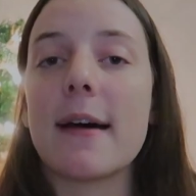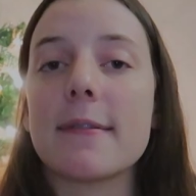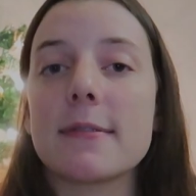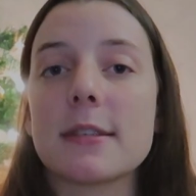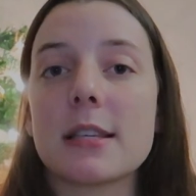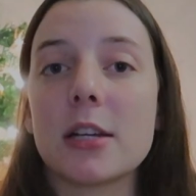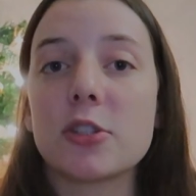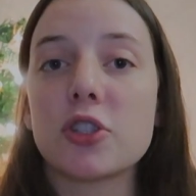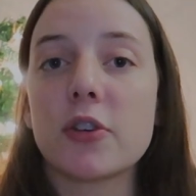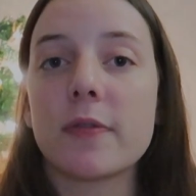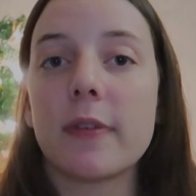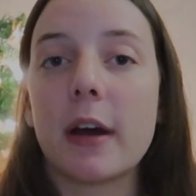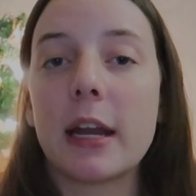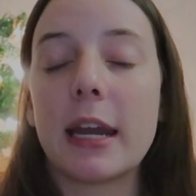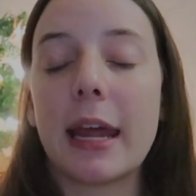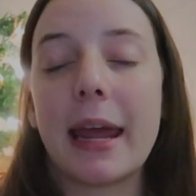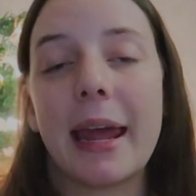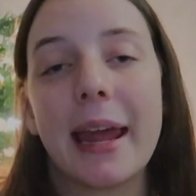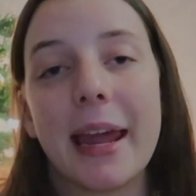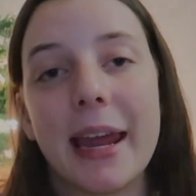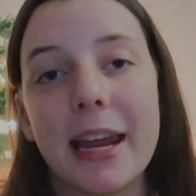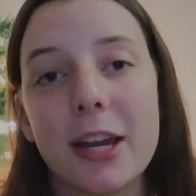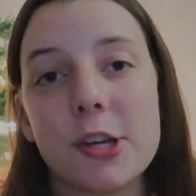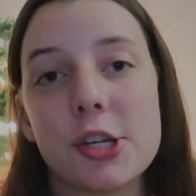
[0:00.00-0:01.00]
Such a Fun
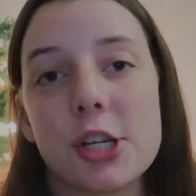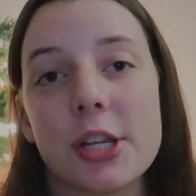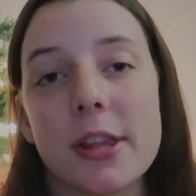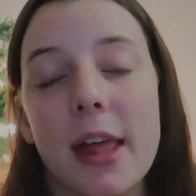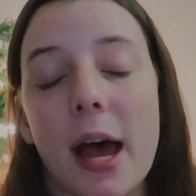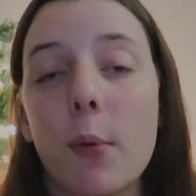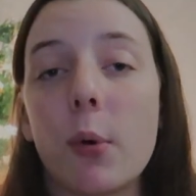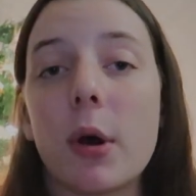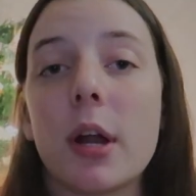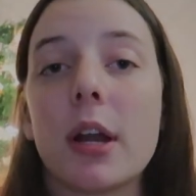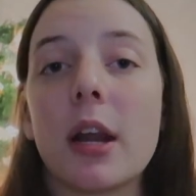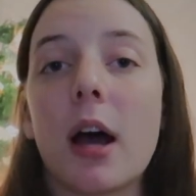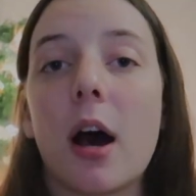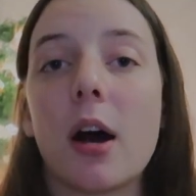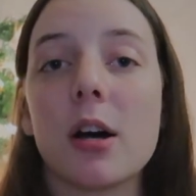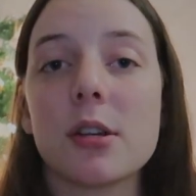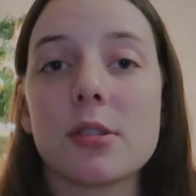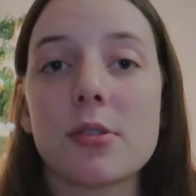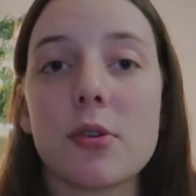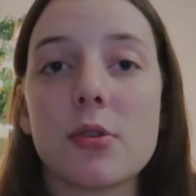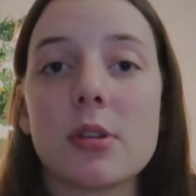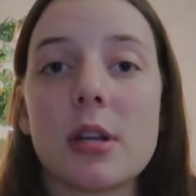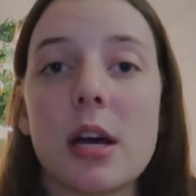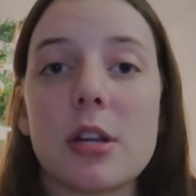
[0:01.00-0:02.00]
Age. That one
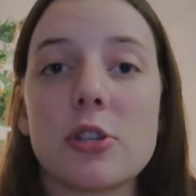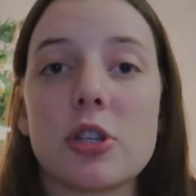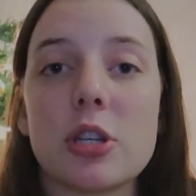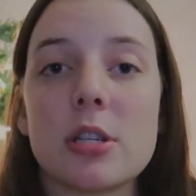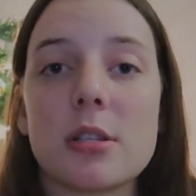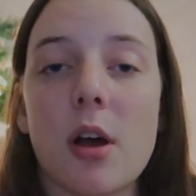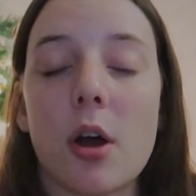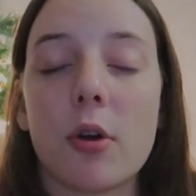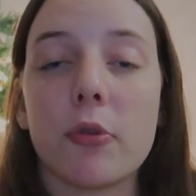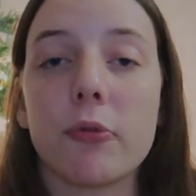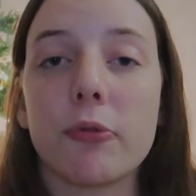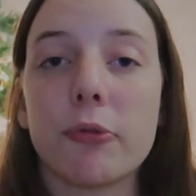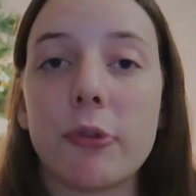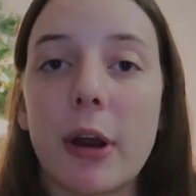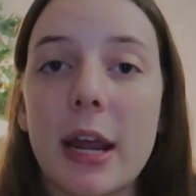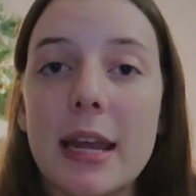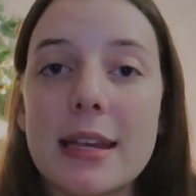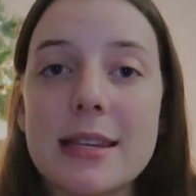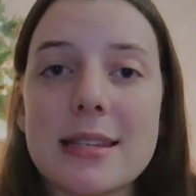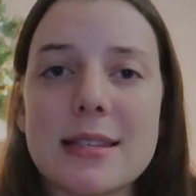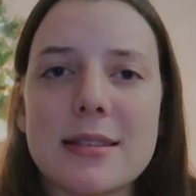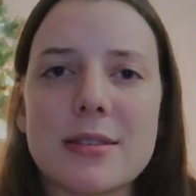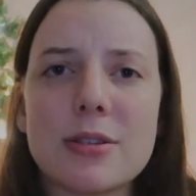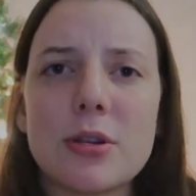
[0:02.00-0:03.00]
also touches on
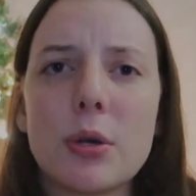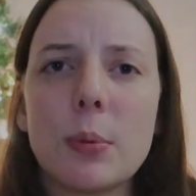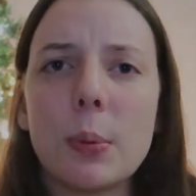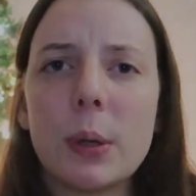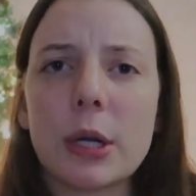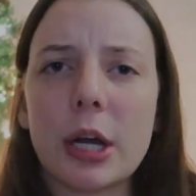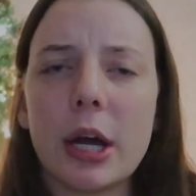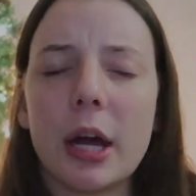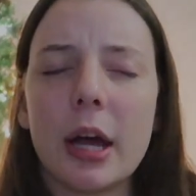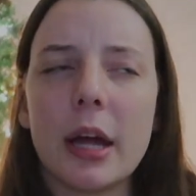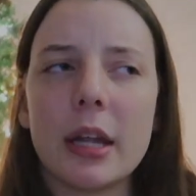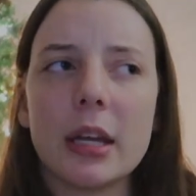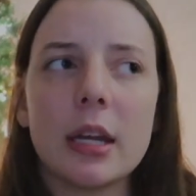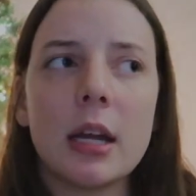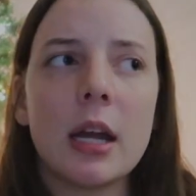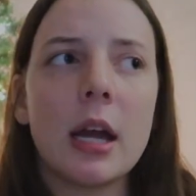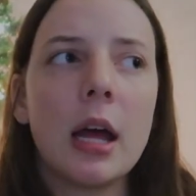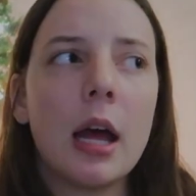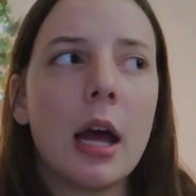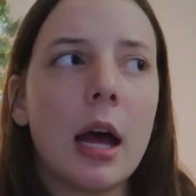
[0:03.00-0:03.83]
race. Super good.